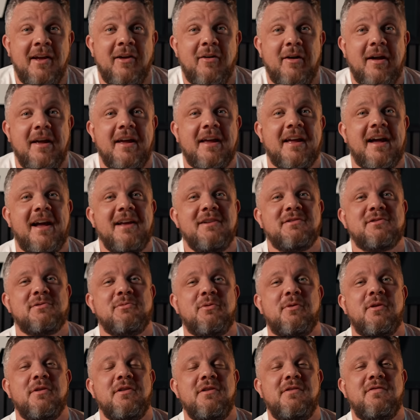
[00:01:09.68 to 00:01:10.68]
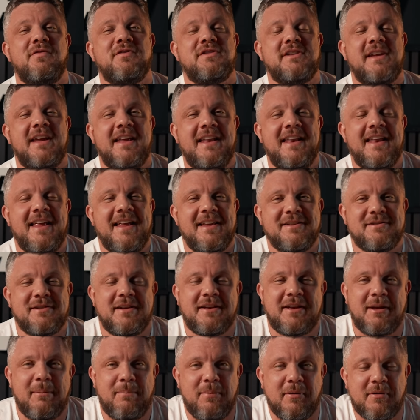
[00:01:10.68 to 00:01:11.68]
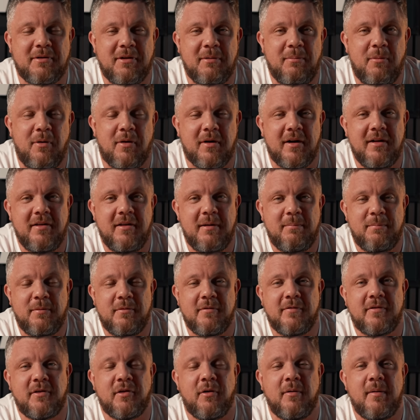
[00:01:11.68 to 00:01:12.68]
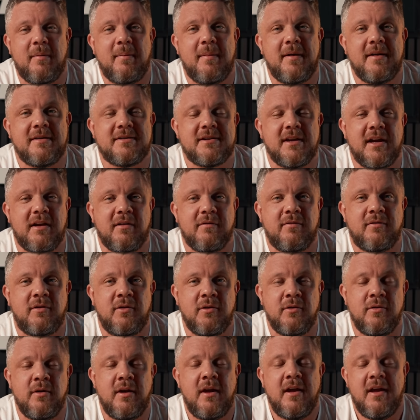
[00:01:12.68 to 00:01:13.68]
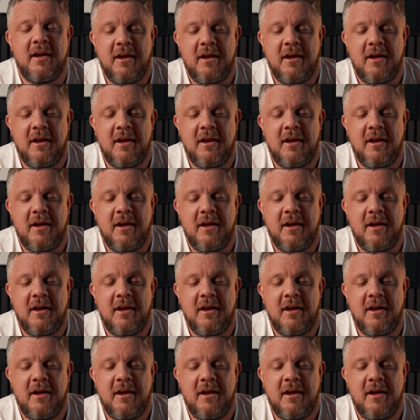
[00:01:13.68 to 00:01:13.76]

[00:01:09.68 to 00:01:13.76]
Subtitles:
Right guys, so what you've seen is a typical morning that both Tom and myself do.